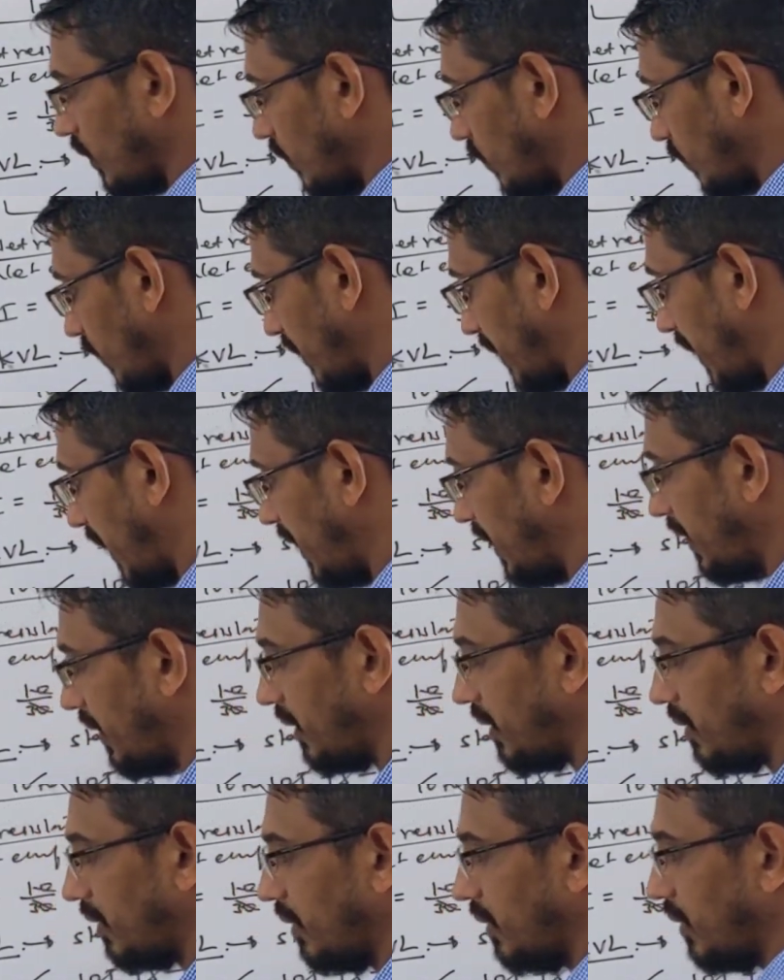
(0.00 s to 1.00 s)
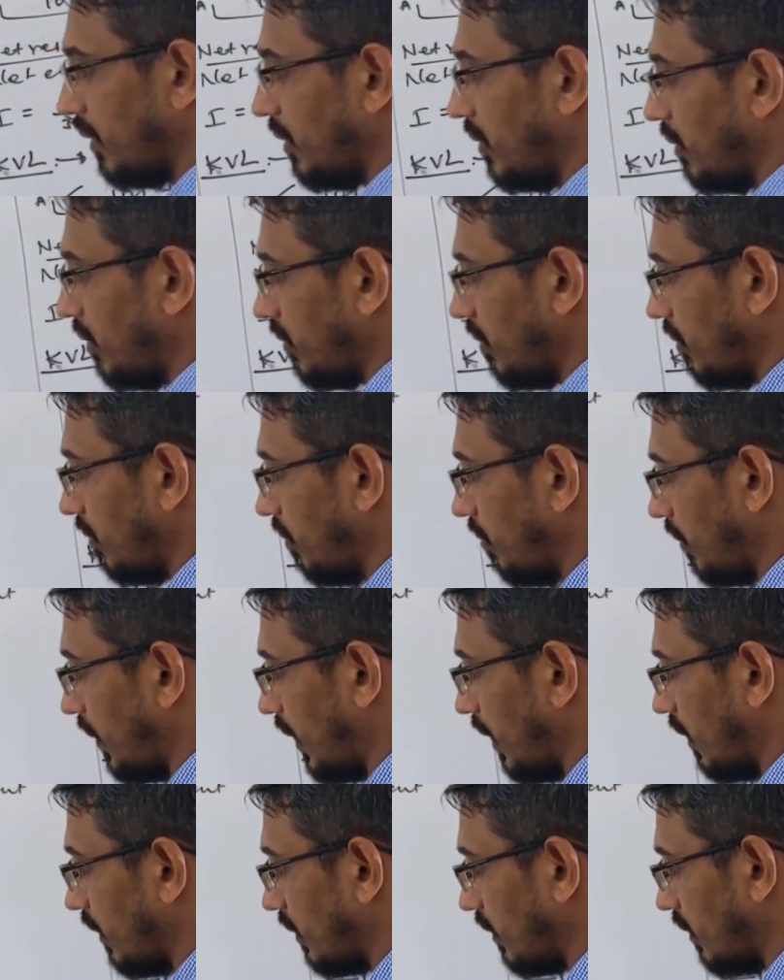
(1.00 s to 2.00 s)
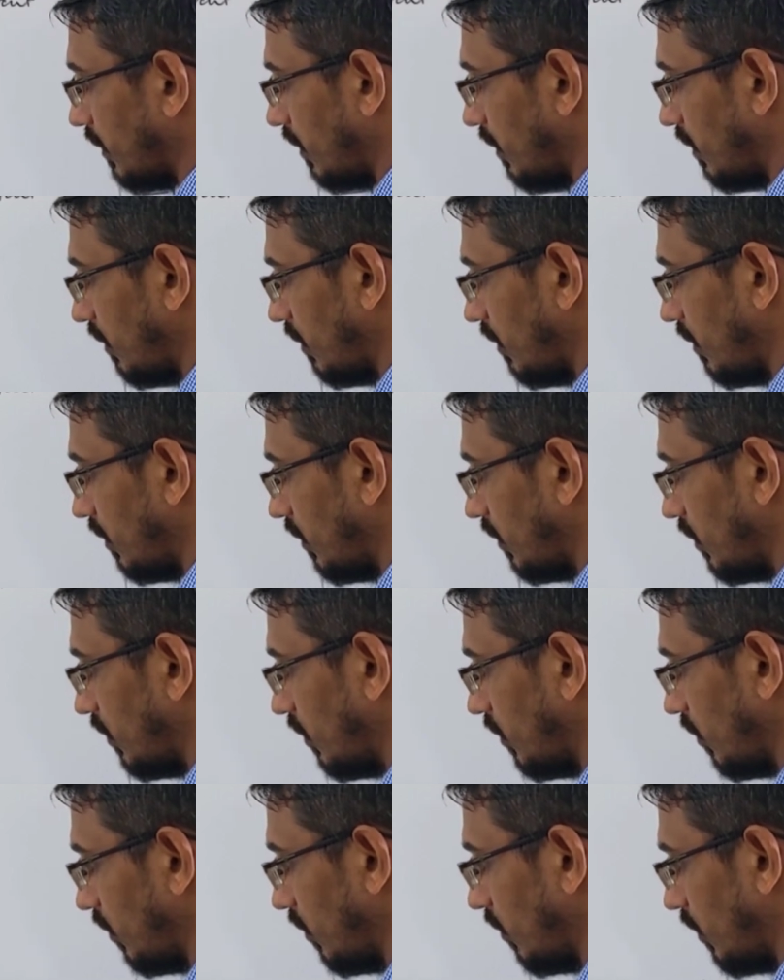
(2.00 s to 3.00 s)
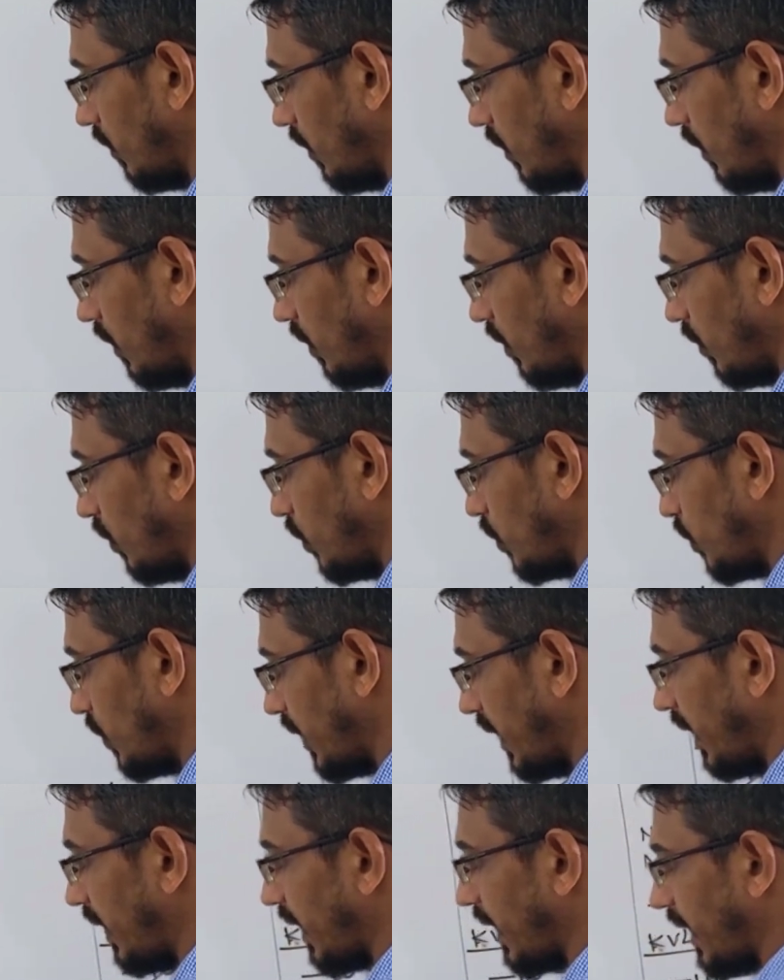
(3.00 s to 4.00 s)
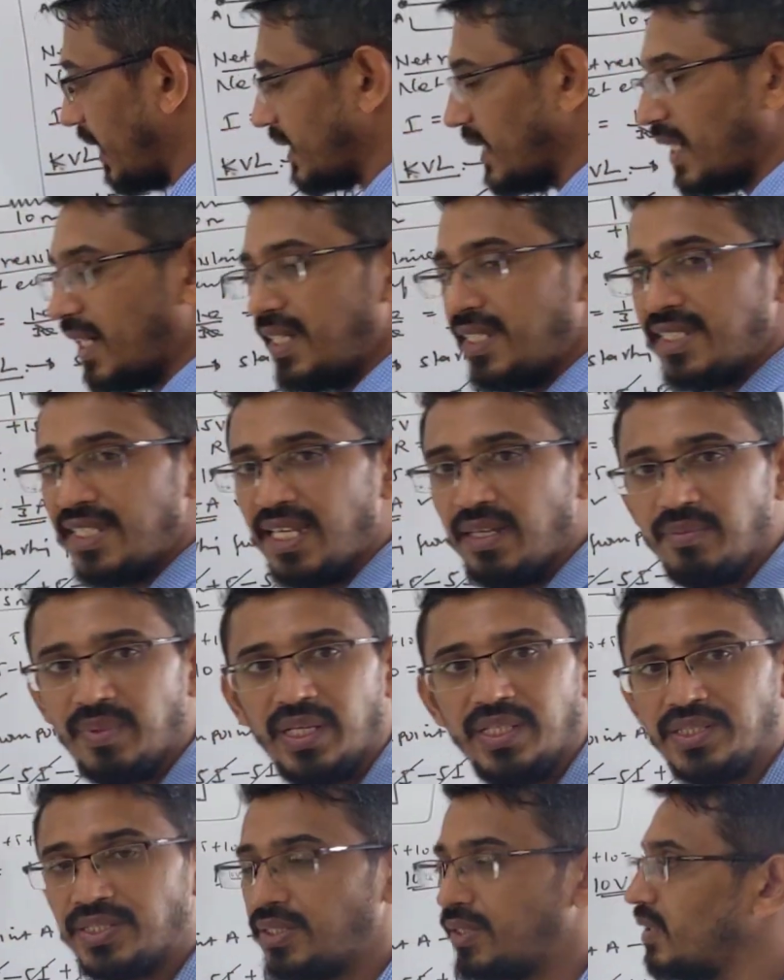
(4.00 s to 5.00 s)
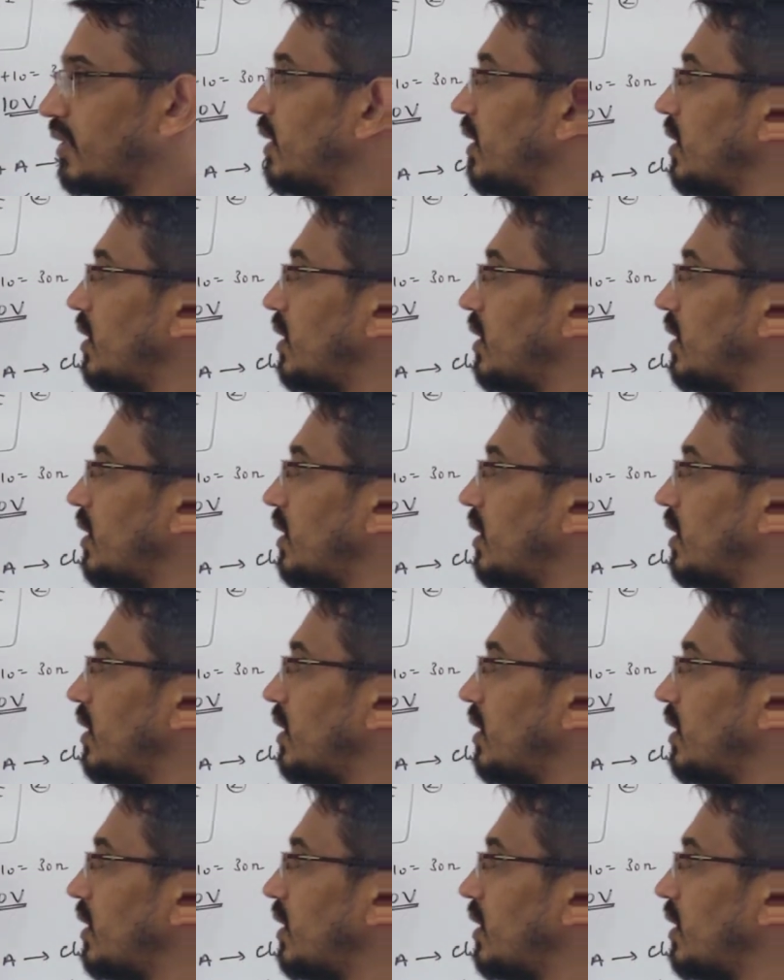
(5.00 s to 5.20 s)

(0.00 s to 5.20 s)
So I write here path 2. You should get exactly same answer.